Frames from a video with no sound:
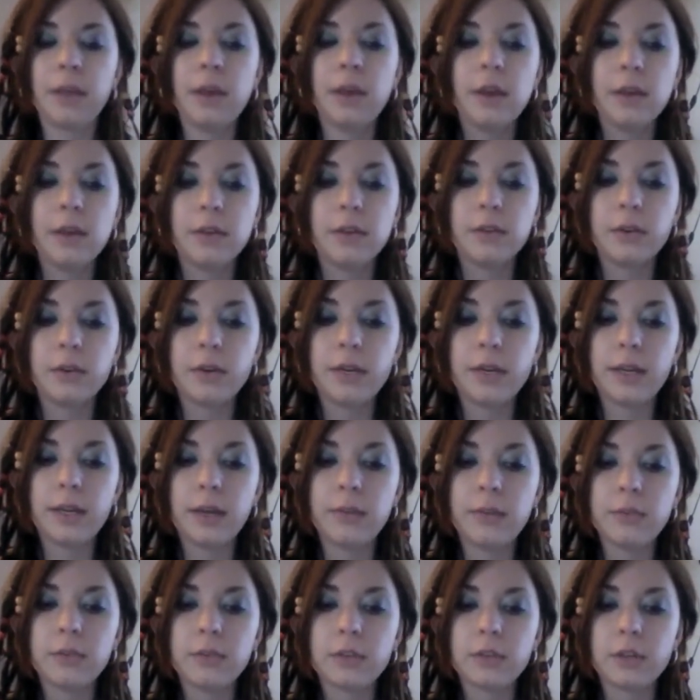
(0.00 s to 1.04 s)
So right now
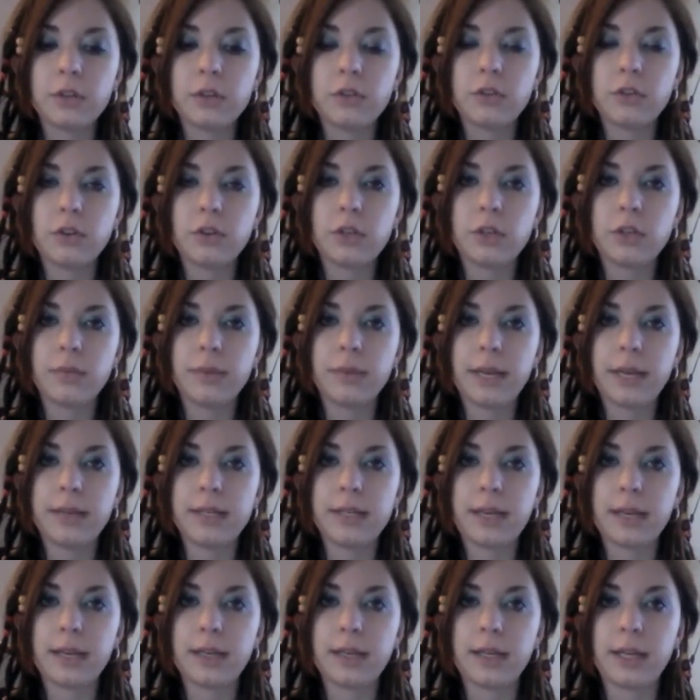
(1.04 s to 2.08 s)
I'm just going to show you my
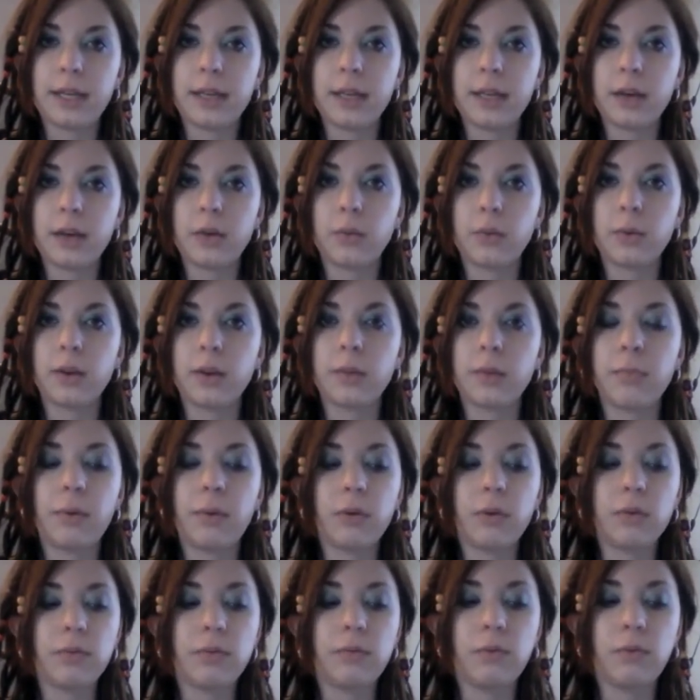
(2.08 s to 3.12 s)
technique that'll work
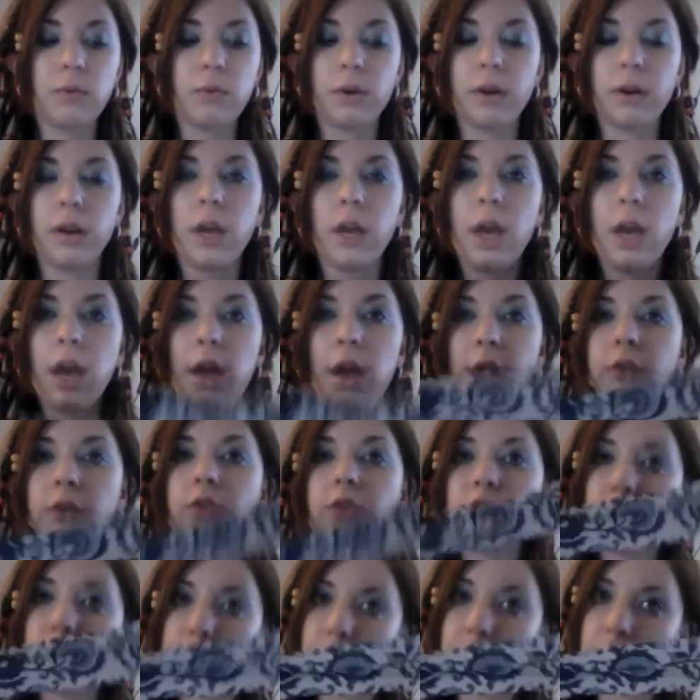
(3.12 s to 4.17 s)
both for
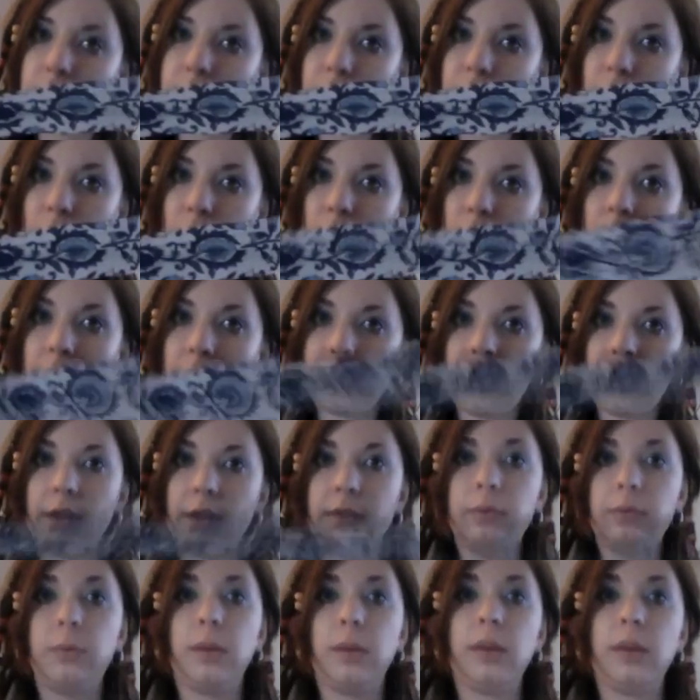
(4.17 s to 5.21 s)
strips of cloth
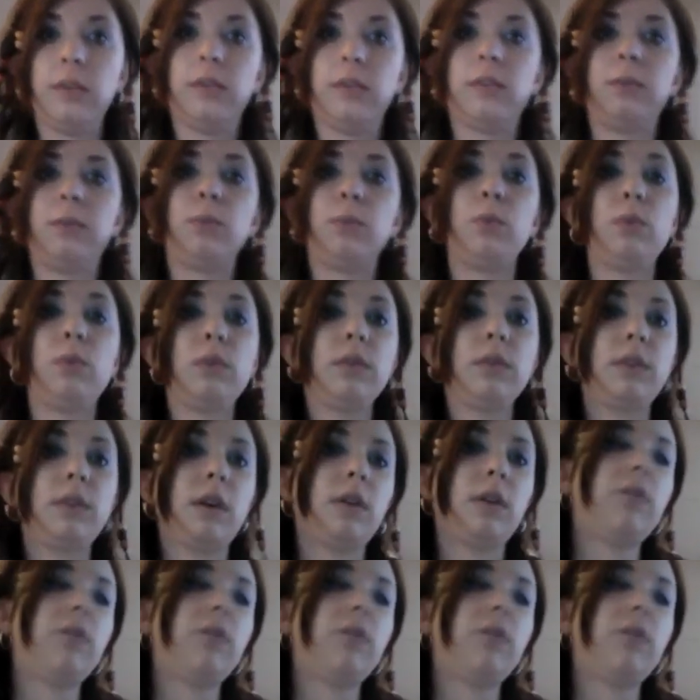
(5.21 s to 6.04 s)
as well as spools of